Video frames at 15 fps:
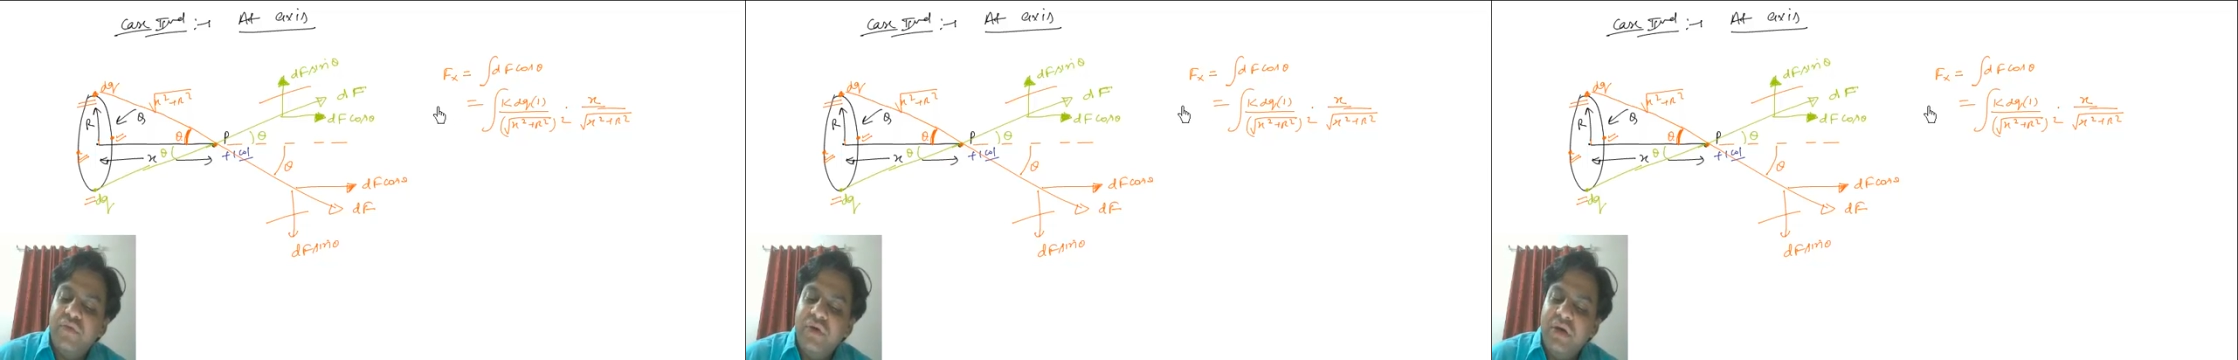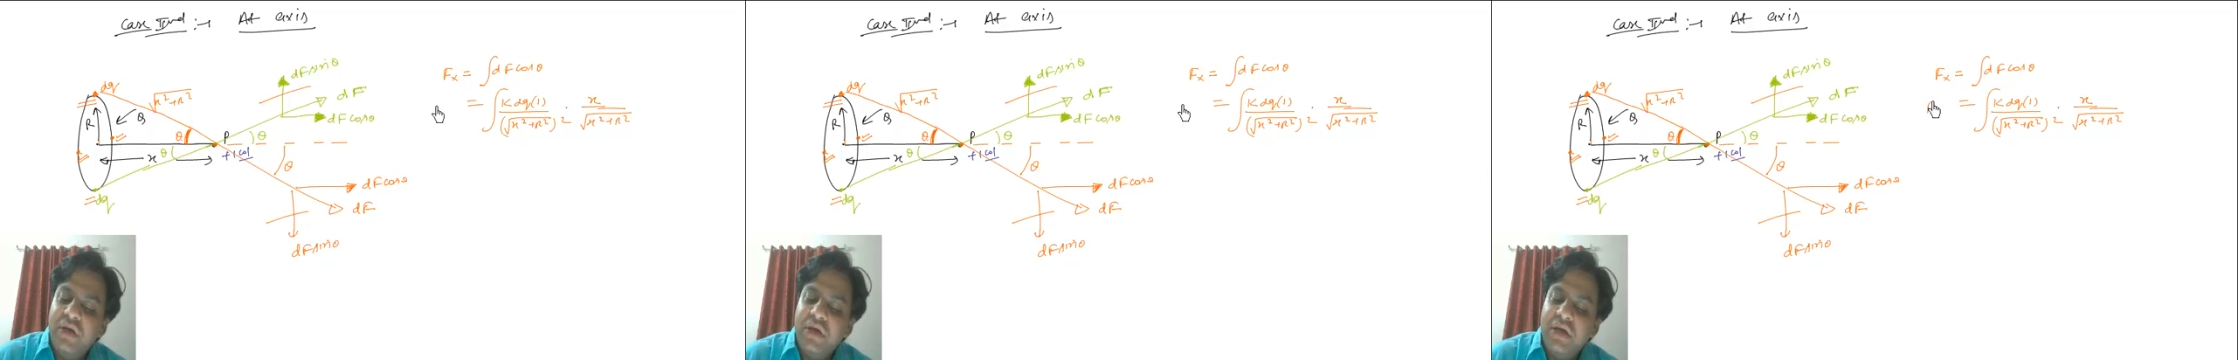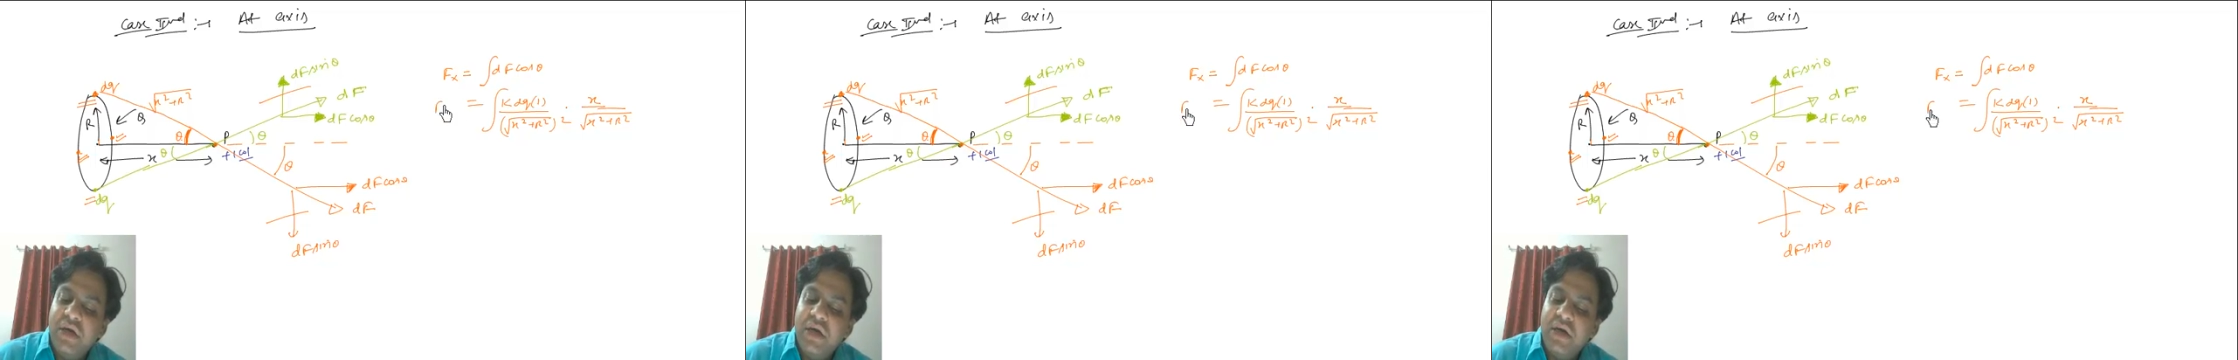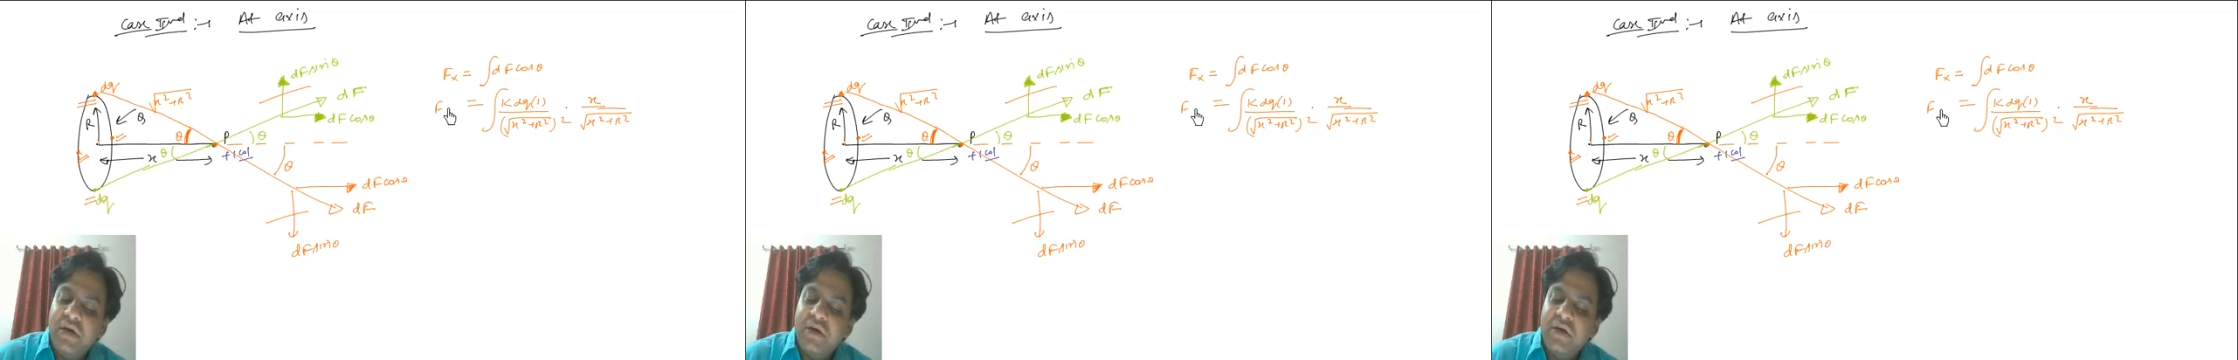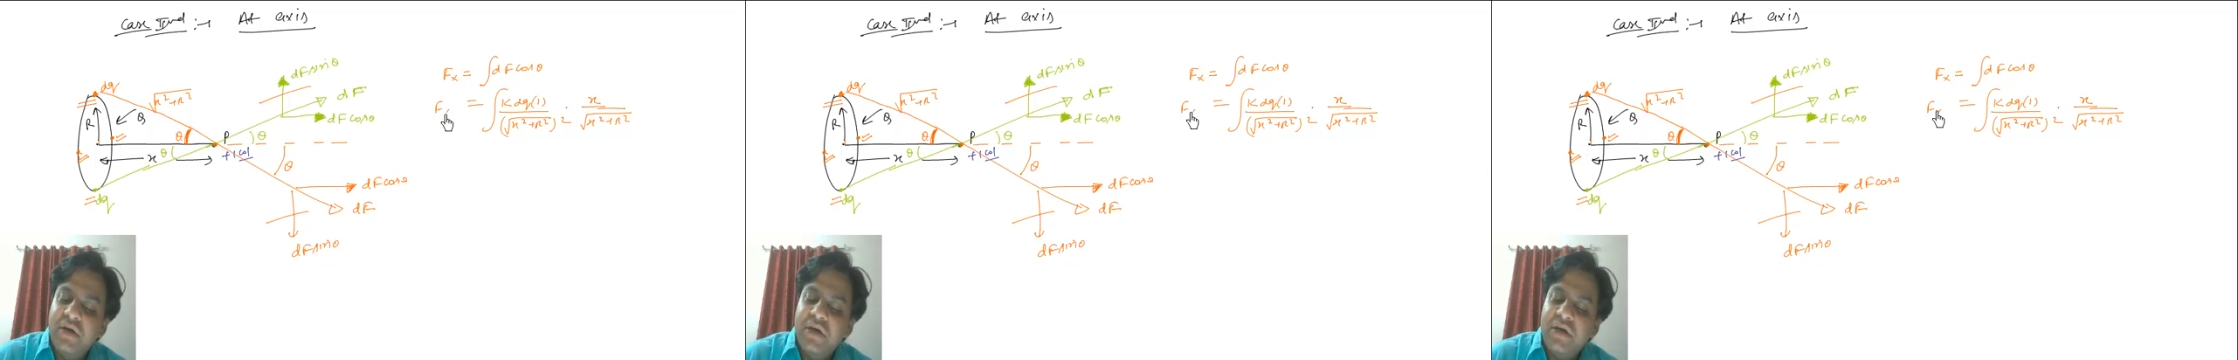integrate
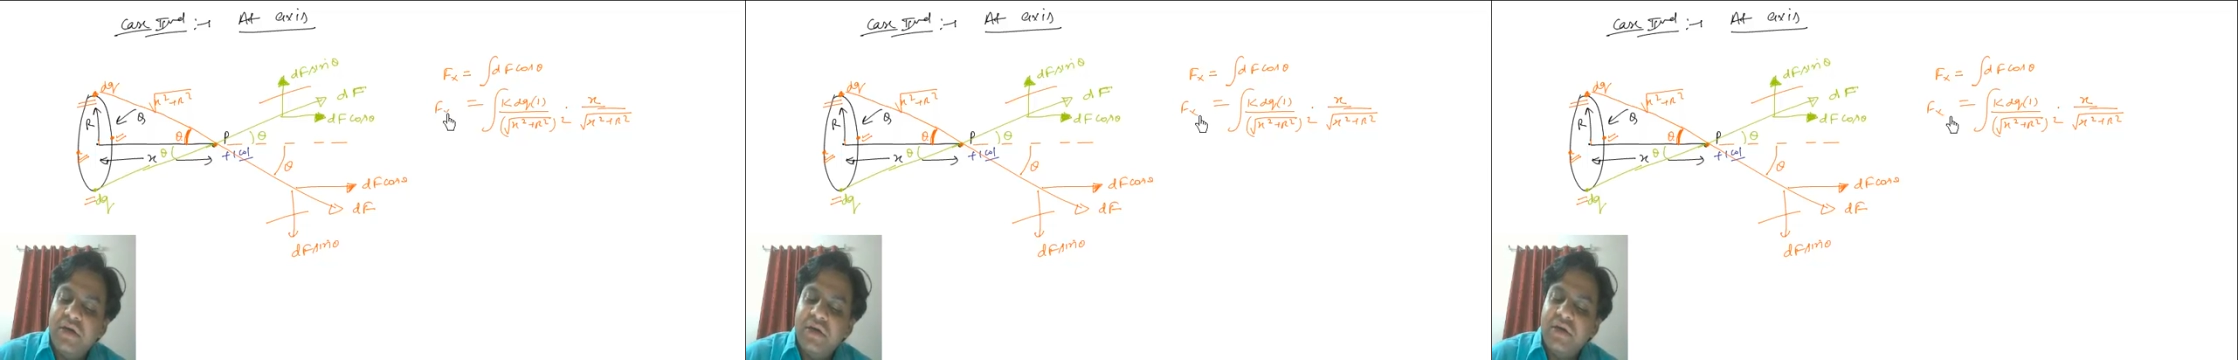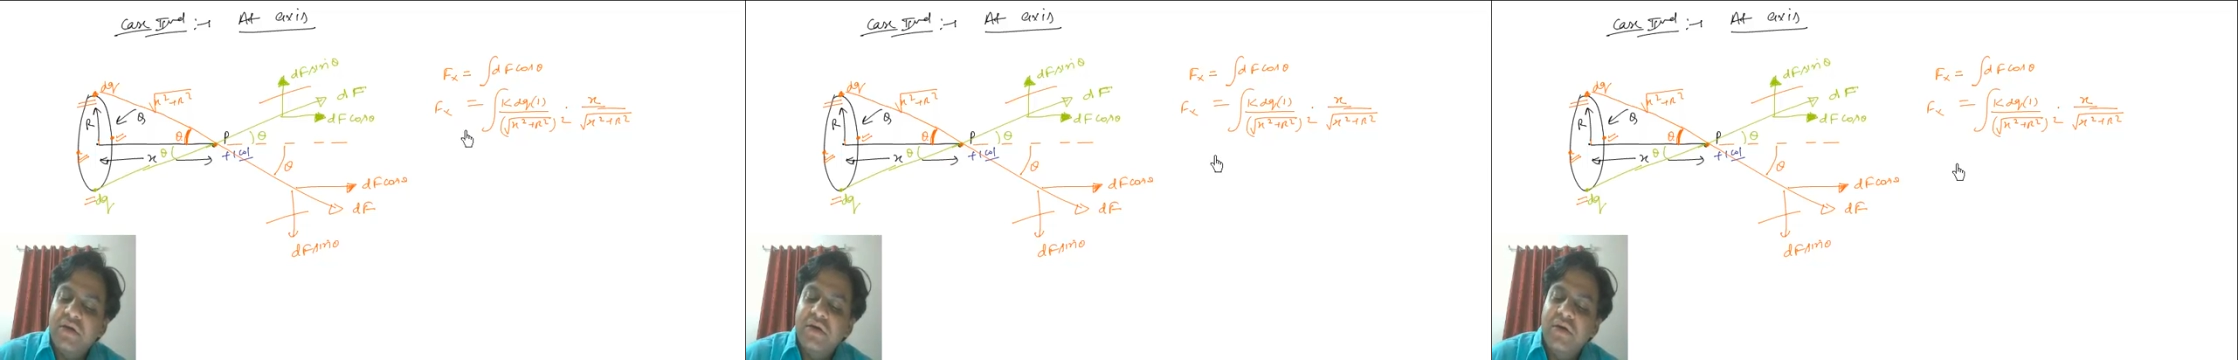it